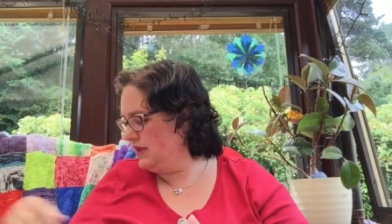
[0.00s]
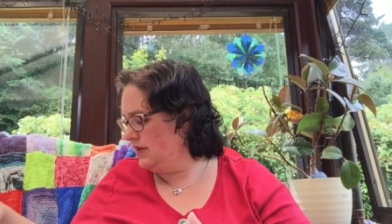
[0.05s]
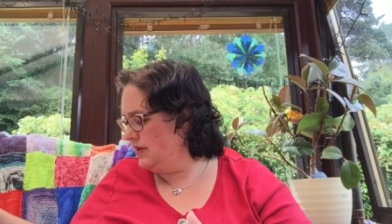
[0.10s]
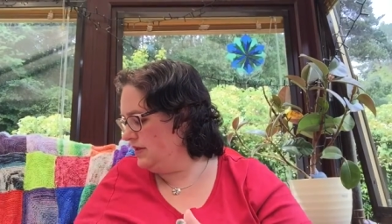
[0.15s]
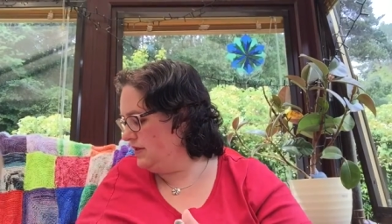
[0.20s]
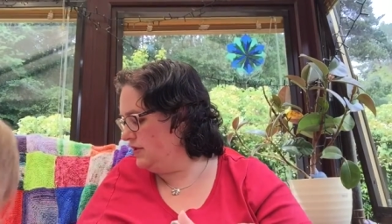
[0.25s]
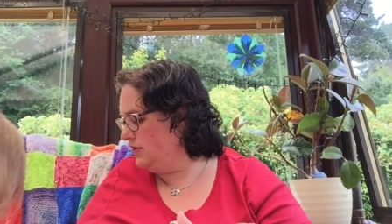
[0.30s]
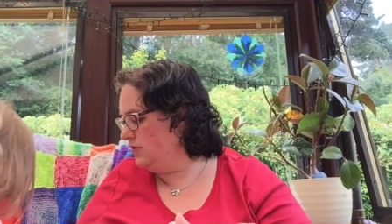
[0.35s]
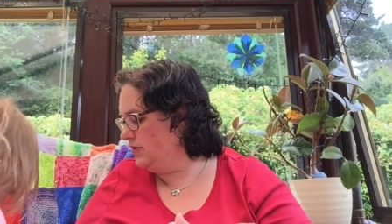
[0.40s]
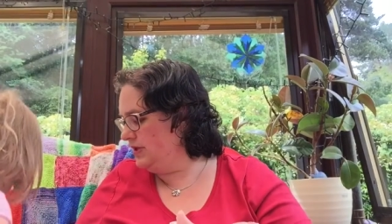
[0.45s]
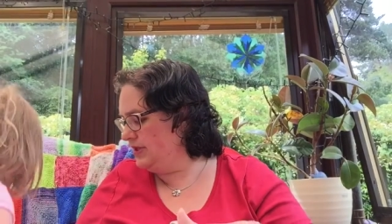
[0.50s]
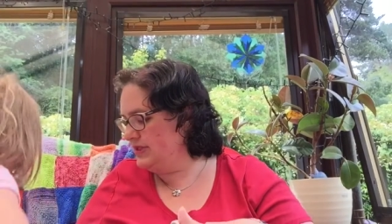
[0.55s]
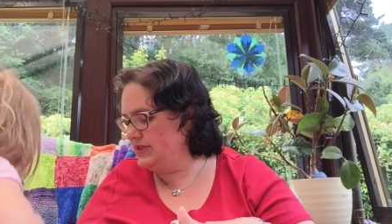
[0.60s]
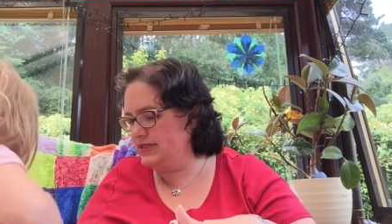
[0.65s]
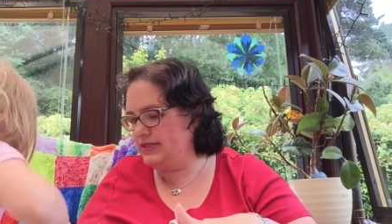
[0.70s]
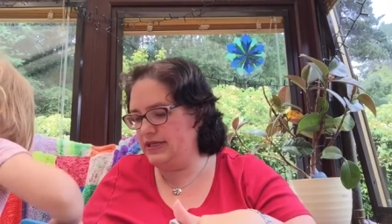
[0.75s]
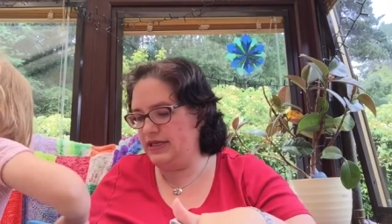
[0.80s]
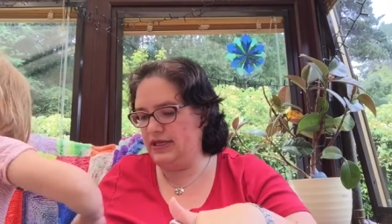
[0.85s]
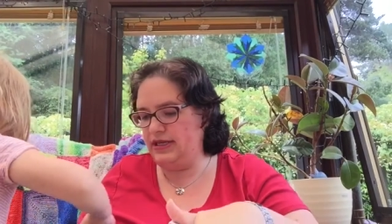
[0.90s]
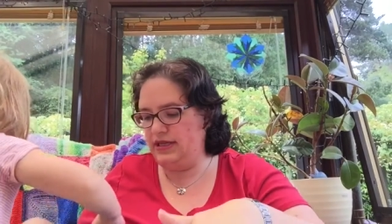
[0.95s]
you can
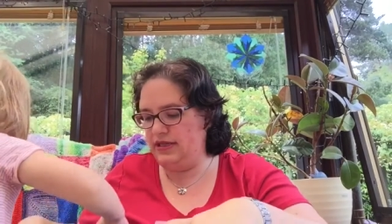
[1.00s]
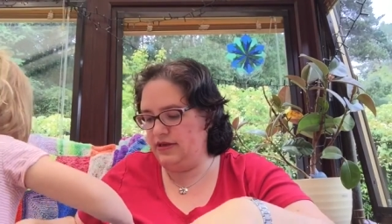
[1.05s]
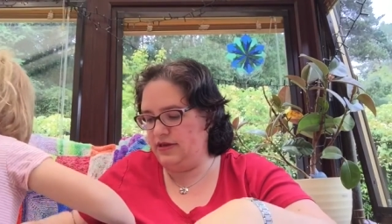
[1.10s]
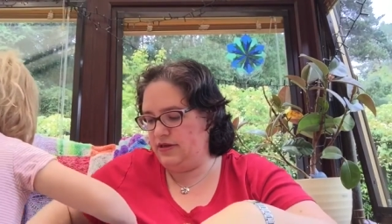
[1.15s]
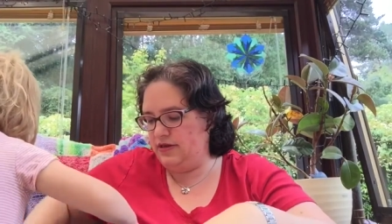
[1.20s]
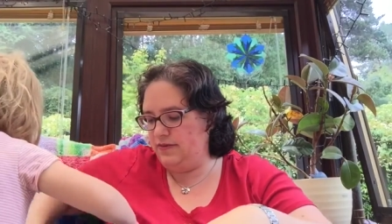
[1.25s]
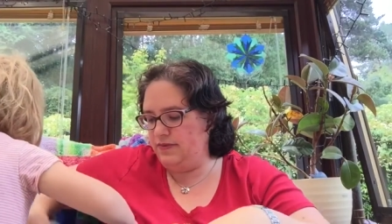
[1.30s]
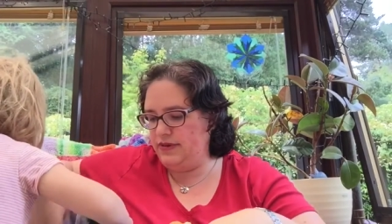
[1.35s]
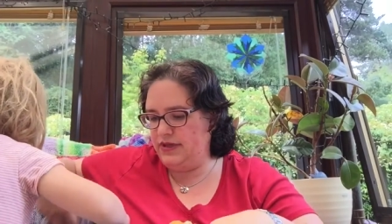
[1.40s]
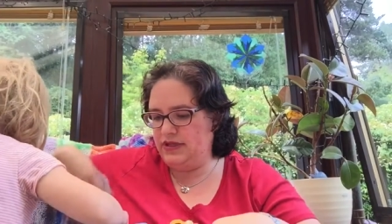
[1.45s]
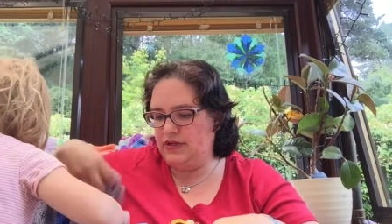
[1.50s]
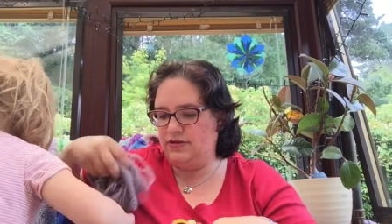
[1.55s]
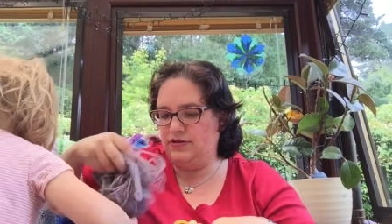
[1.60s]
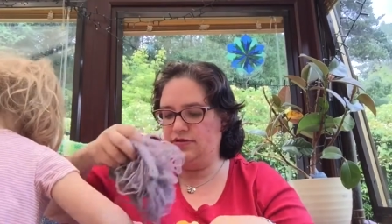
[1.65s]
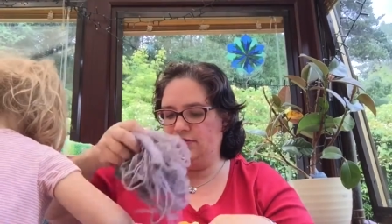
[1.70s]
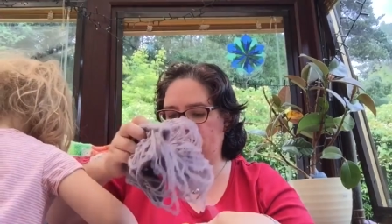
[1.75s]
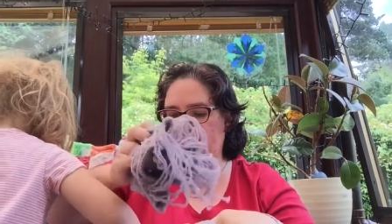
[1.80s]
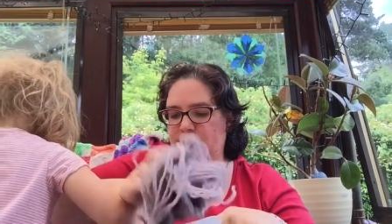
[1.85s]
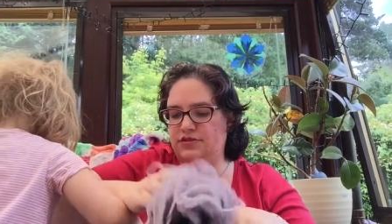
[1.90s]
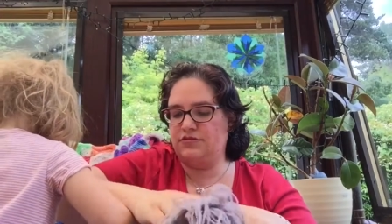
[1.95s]
sit here, but you
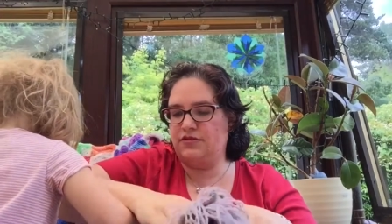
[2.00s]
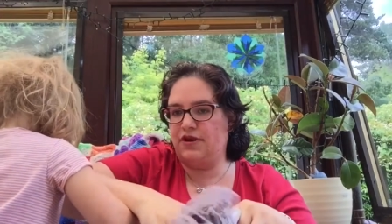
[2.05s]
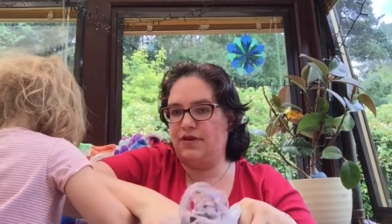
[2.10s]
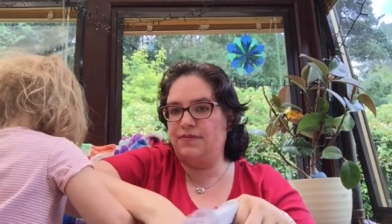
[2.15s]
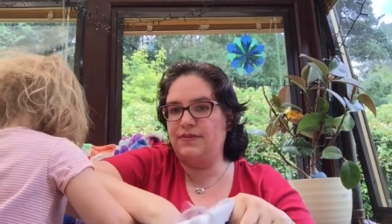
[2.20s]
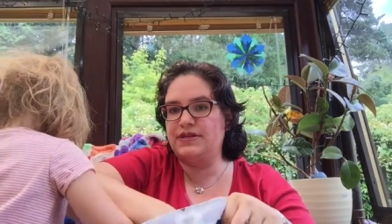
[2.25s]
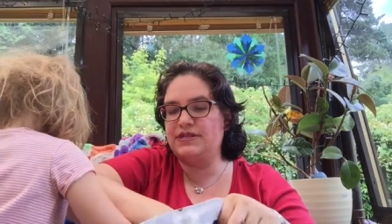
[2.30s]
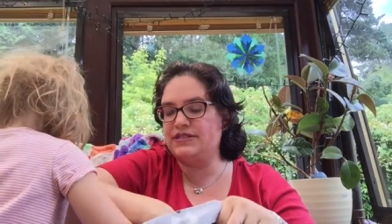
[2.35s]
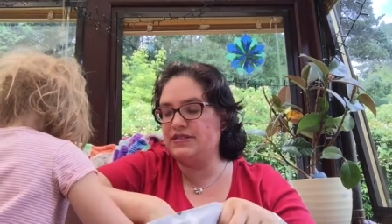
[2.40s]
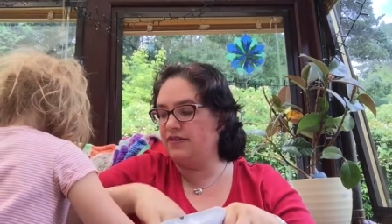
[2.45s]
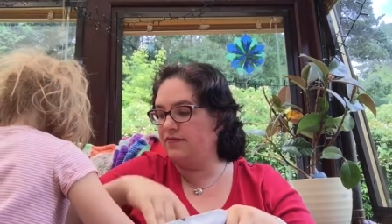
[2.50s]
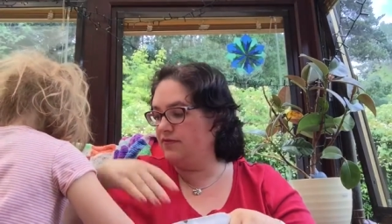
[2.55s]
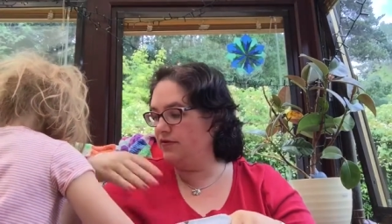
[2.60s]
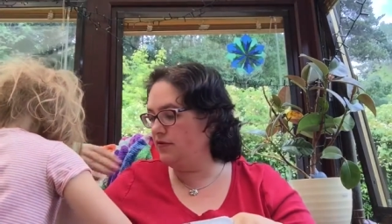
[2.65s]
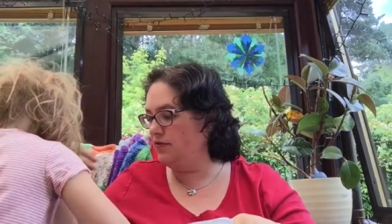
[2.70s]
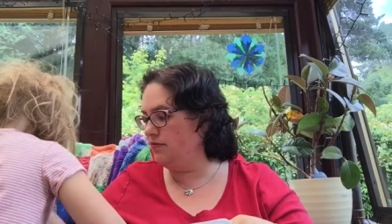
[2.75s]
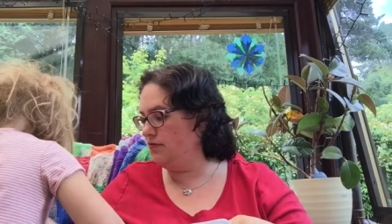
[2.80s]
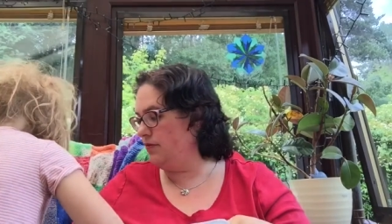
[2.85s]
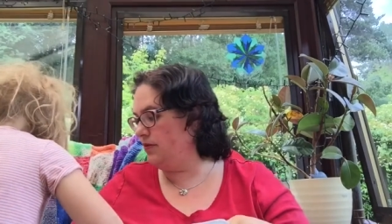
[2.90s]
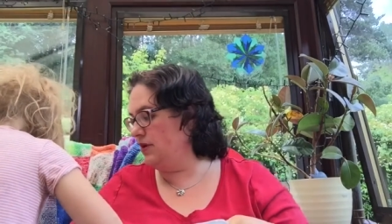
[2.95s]
don't just grab my stuff and
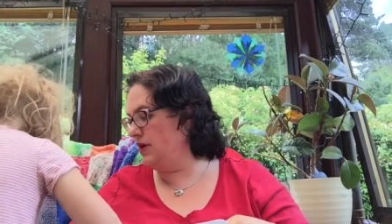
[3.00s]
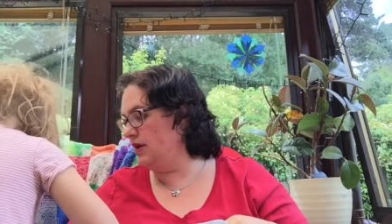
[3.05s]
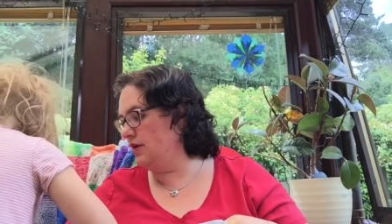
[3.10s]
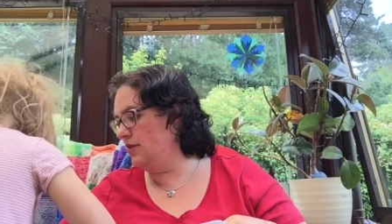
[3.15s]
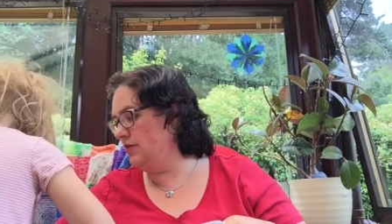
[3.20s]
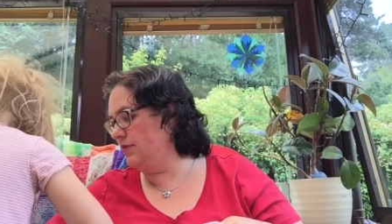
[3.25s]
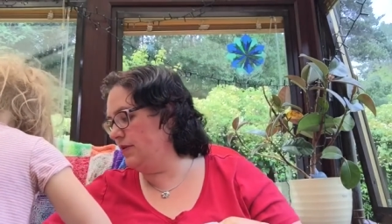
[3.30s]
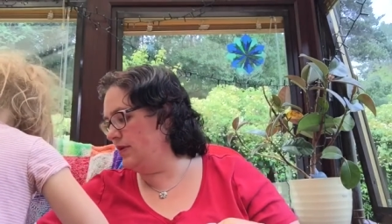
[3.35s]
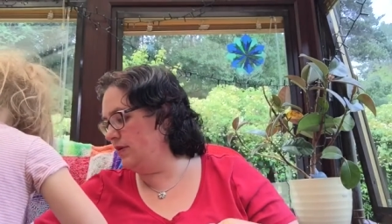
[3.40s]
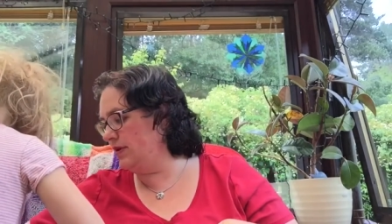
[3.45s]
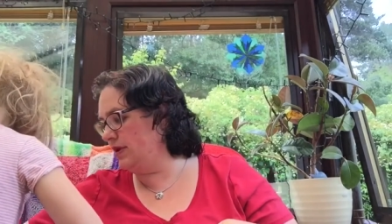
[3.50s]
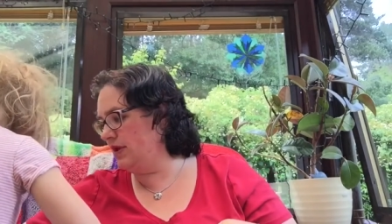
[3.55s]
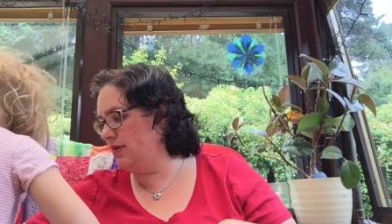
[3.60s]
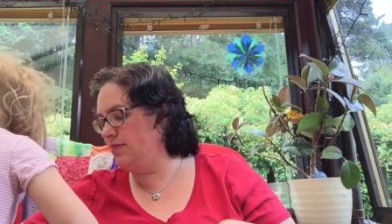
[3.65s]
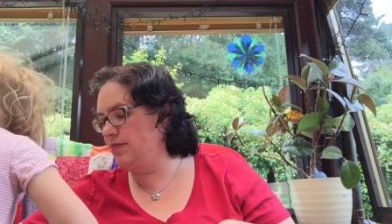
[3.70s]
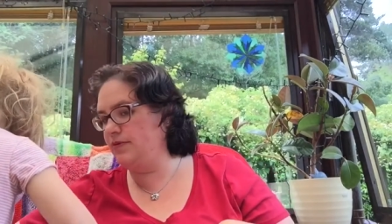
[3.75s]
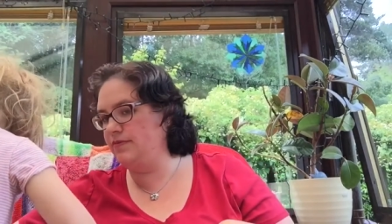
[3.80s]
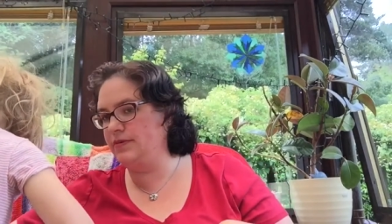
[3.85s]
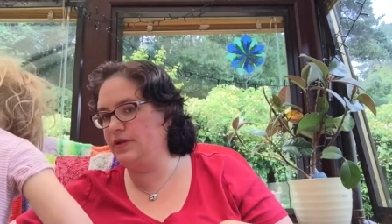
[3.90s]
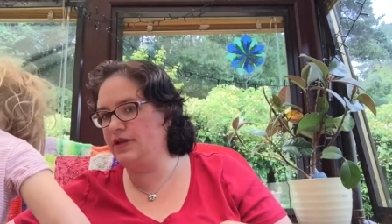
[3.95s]
throw it out of the way, okay,
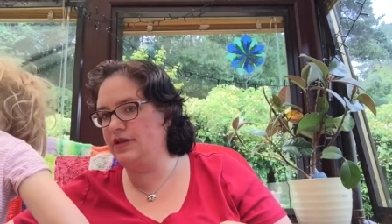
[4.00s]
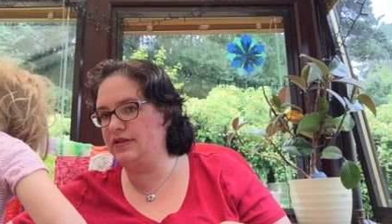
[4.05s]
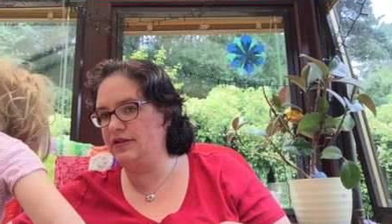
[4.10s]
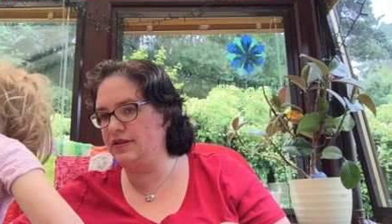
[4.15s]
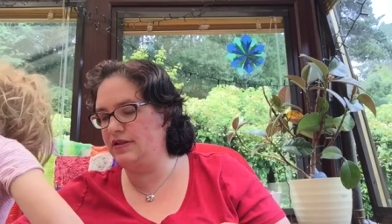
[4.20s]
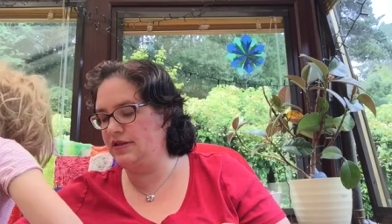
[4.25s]
Pumpkin?